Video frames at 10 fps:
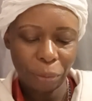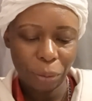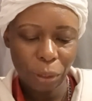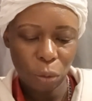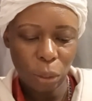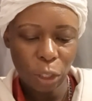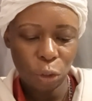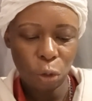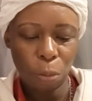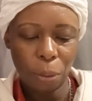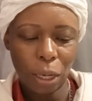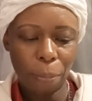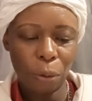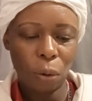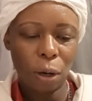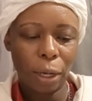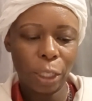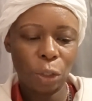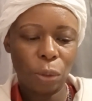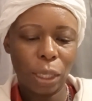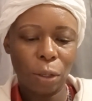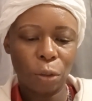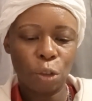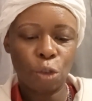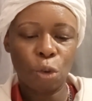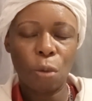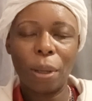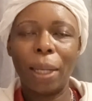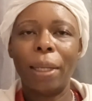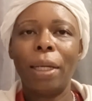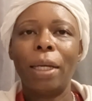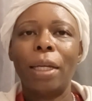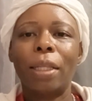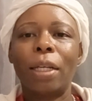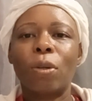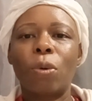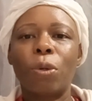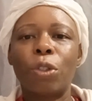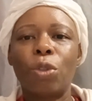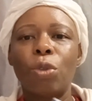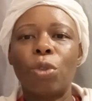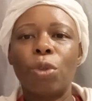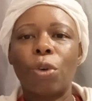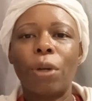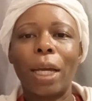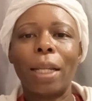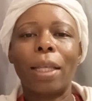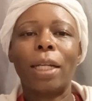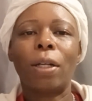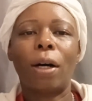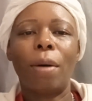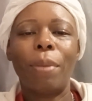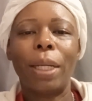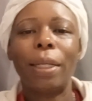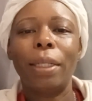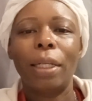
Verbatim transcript: So once you open up your heart, you heal the trauma that caused you to create that armor,